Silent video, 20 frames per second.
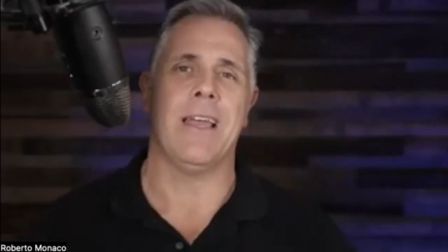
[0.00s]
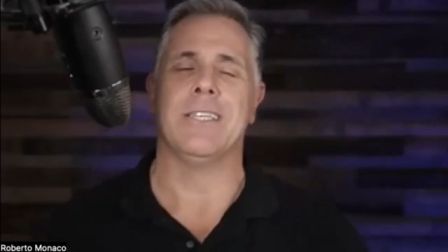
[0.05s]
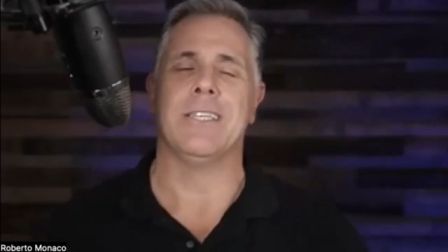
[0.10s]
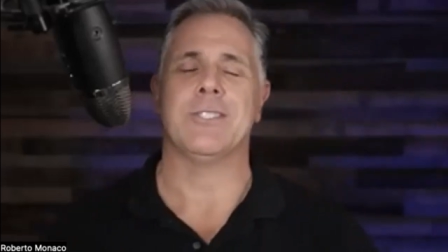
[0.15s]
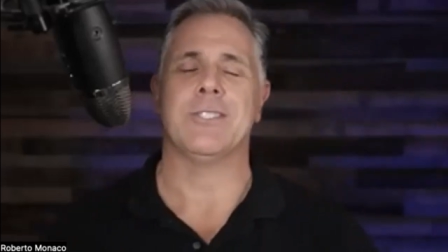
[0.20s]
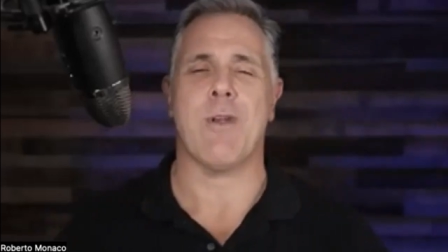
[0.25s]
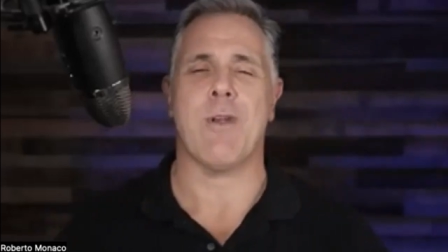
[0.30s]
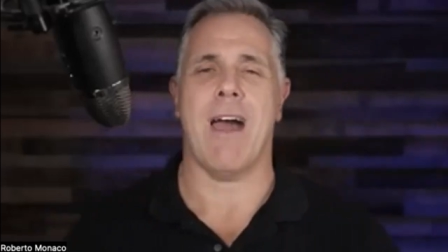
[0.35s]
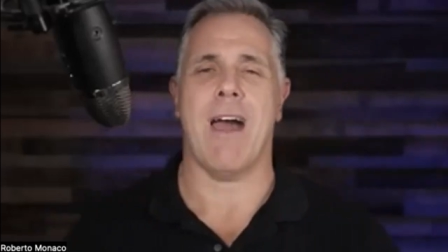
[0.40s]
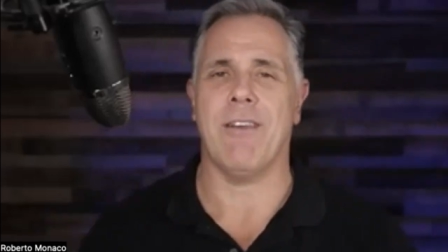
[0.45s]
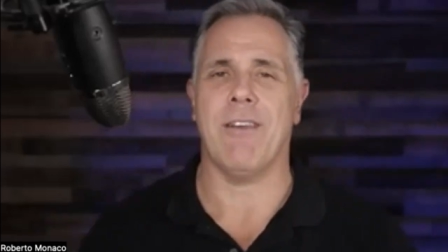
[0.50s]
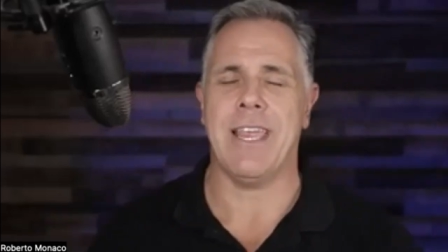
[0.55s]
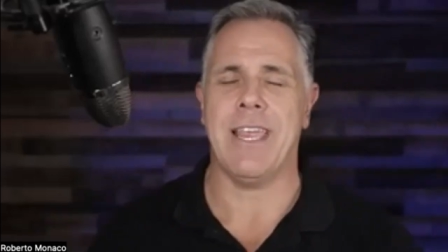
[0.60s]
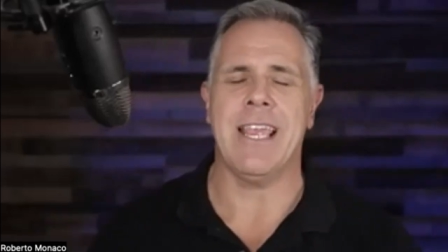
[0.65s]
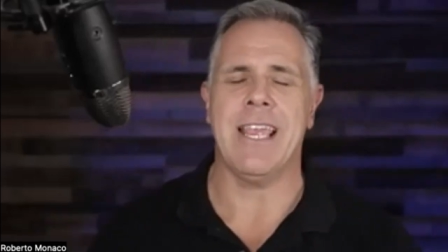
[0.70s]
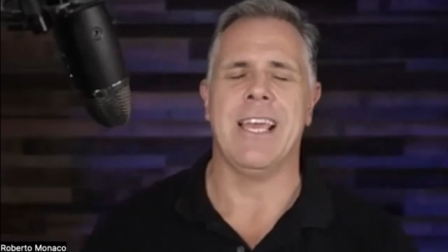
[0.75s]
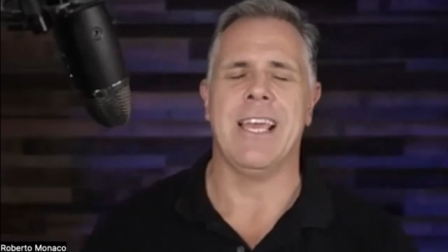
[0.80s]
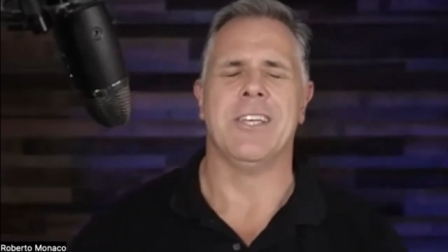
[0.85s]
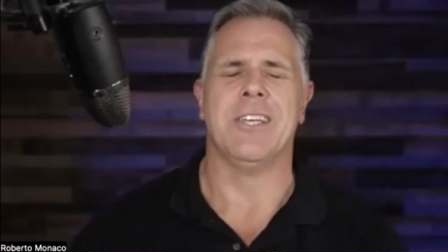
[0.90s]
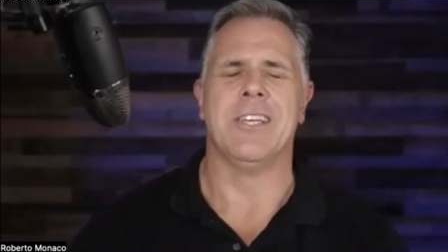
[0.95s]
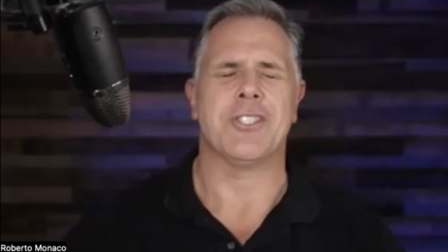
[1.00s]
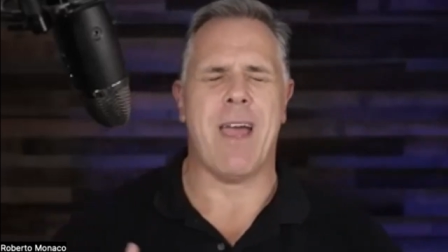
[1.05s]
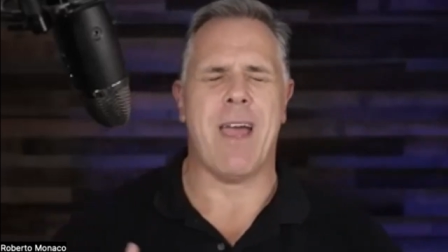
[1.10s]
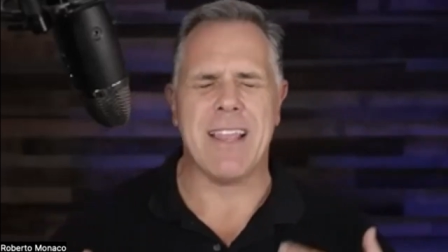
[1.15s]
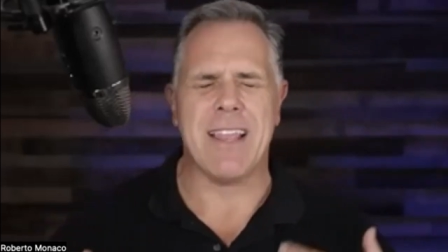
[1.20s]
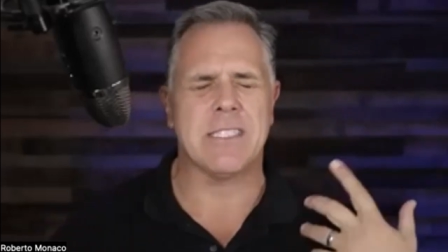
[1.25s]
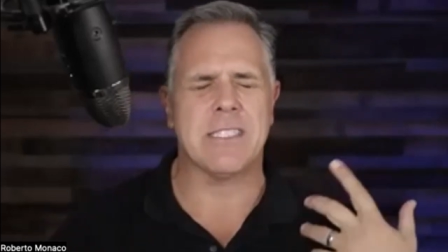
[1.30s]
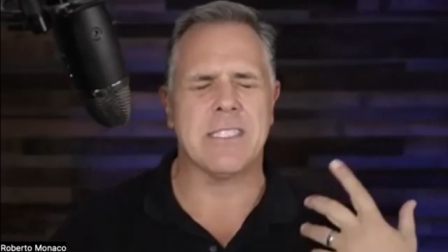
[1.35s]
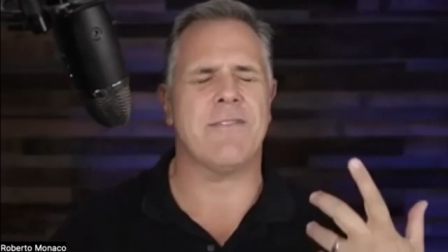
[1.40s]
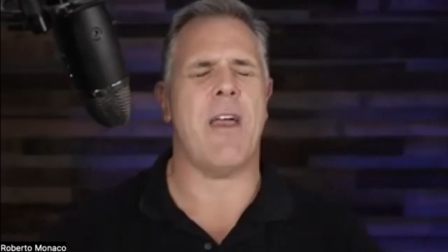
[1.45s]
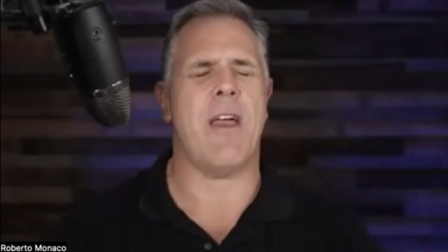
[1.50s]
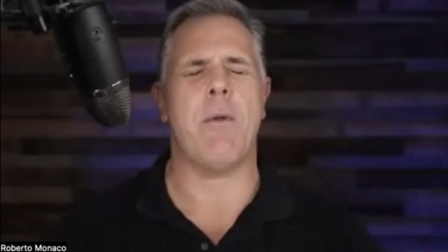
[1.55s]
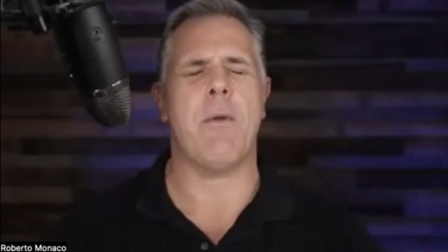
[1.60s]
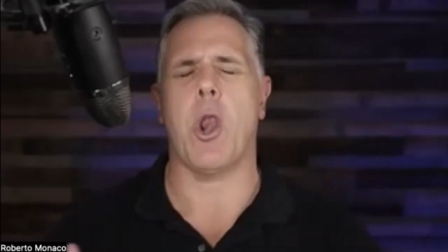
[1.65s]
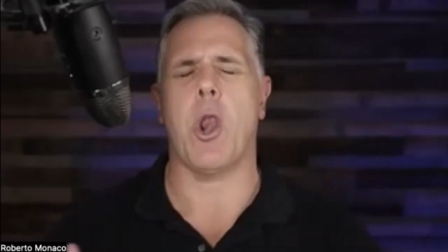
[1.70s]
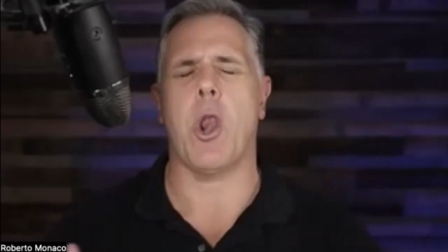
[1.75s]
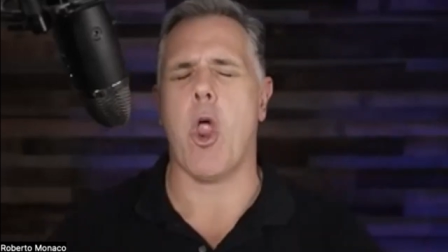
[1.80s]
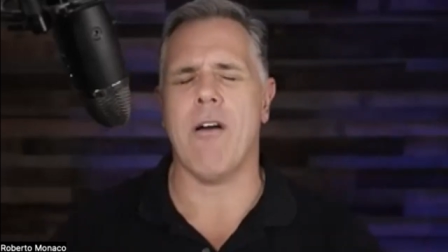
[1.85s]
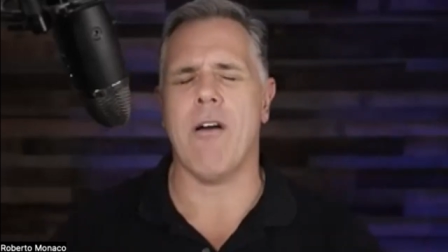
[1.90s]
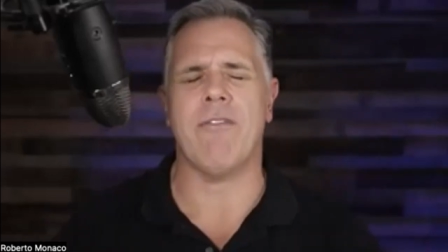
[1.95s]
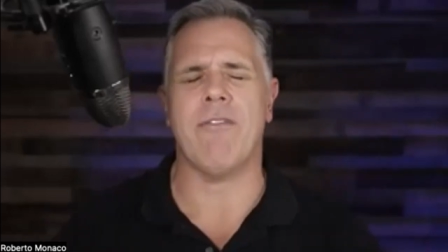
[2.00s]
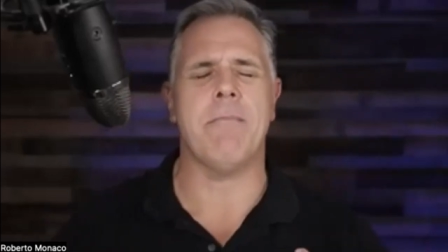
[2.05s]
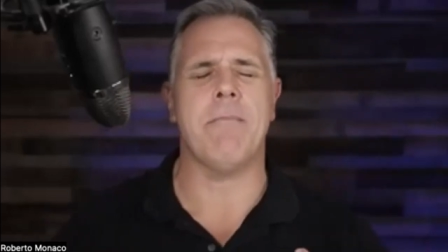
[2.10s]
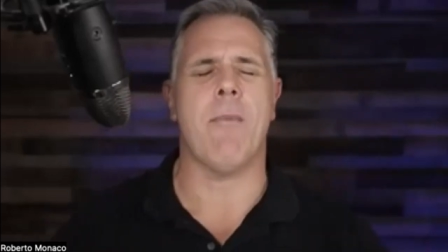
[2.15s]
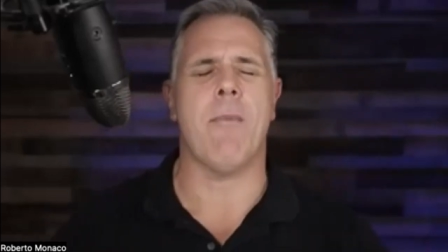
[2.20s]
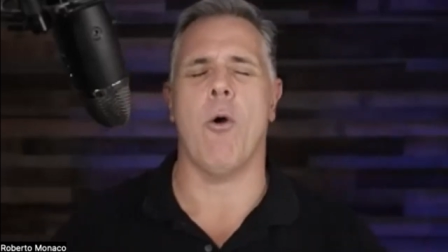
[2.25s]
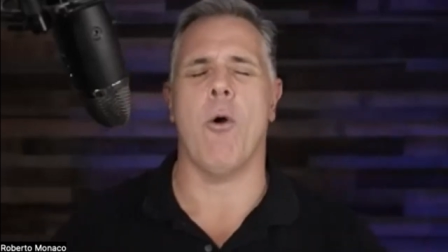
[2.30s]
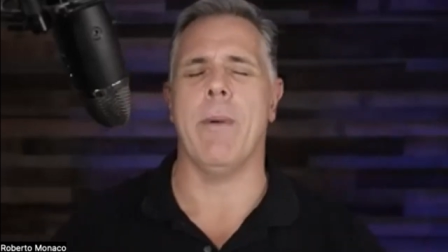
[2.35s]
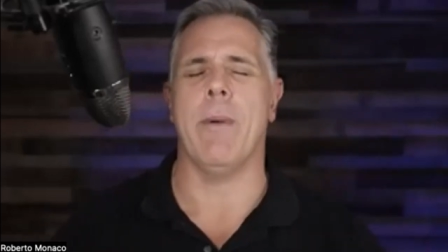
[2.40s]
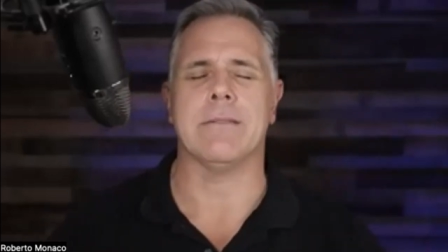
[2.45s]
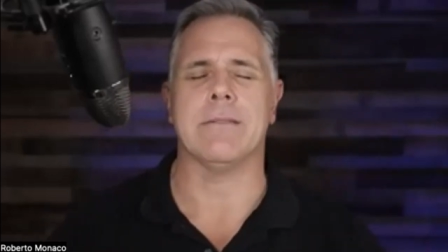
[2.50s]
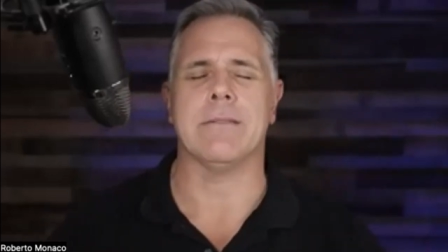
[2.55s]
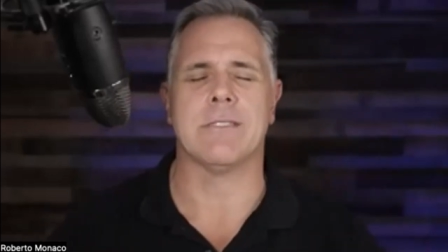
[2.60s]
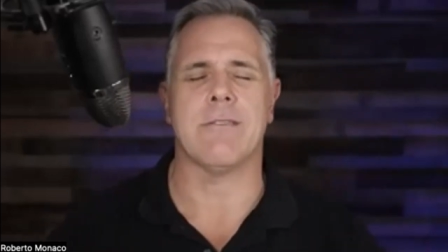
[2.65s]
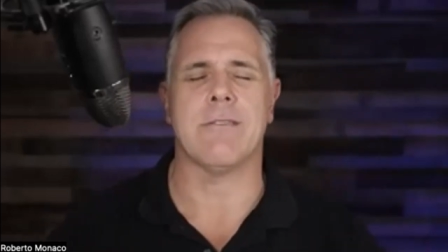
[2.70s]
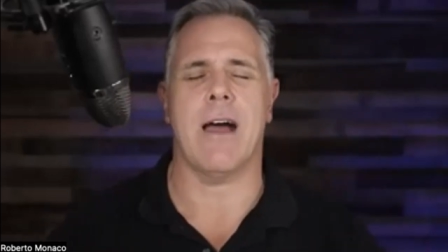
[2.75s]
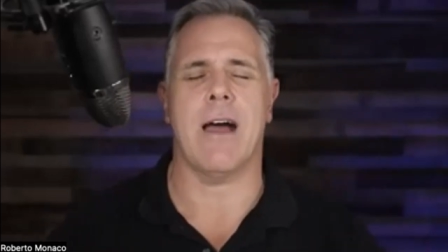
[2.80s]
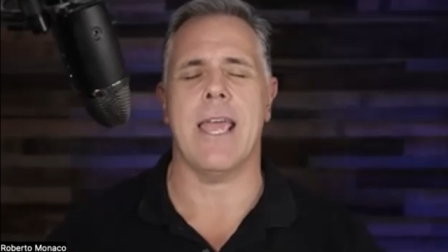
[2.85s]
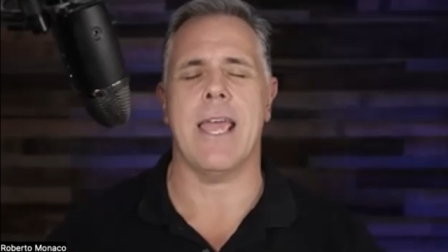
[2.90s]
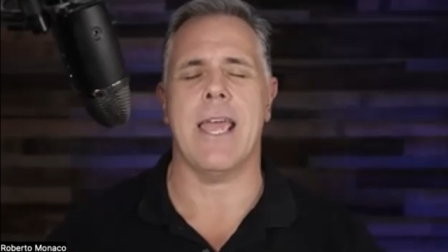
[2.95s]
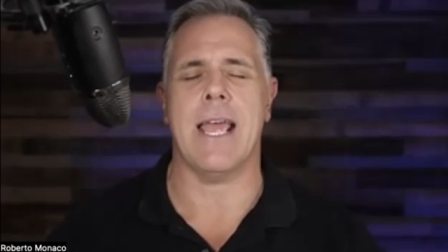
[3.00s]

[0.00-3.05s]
traveling so I had these very loving moments, right?